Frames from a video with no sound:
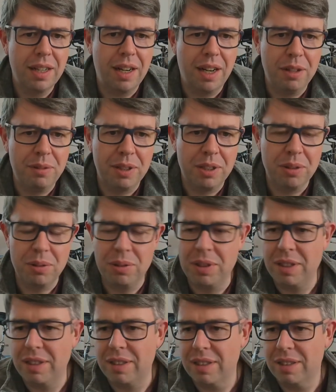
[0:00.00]

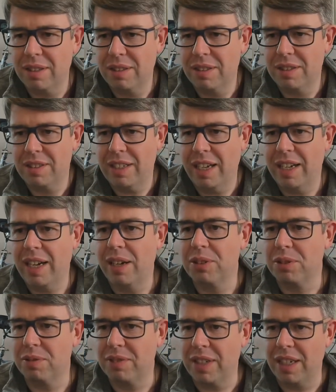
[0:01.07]
recorded 10
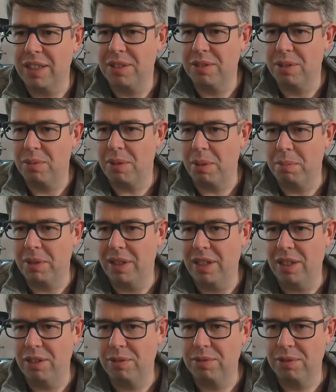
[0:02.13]
hours of data at 1 minute
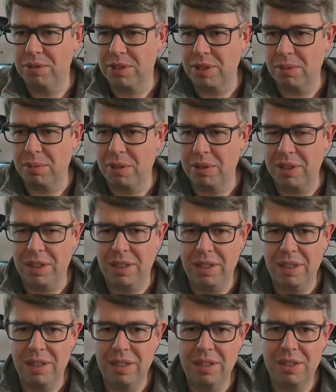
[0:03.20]
intervals, so what
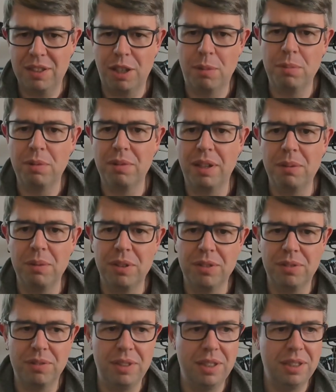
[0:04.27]
the sample rate was
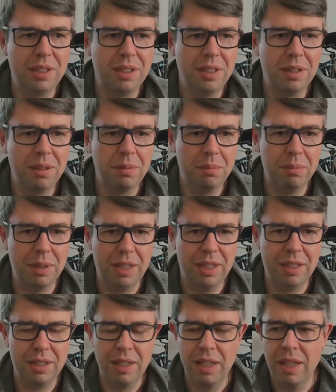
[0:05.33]
for each
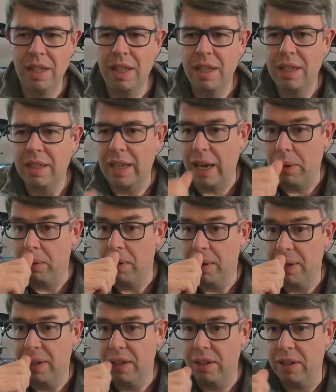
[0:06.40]
minute. Now,
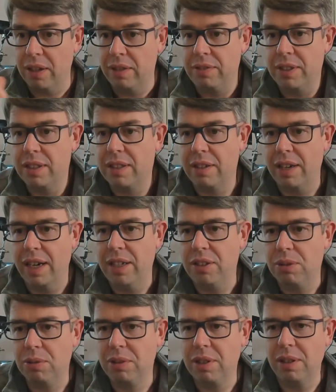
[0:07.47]
I've said there are
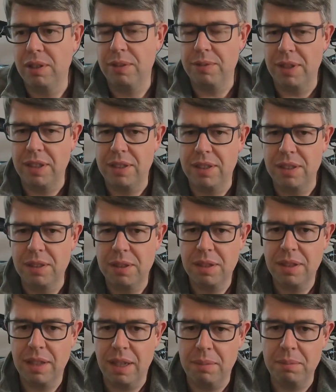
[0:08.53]
8 audio interfaces.
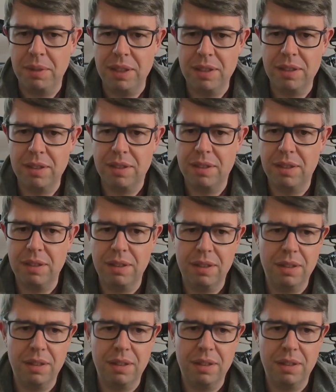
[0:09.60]
That means